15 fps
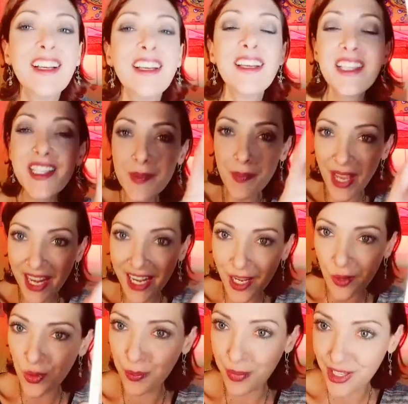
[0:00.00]
his painting
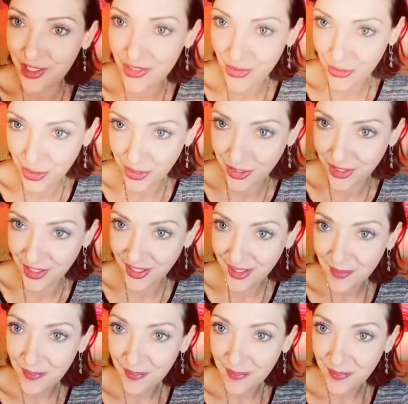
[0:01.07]
would be so good.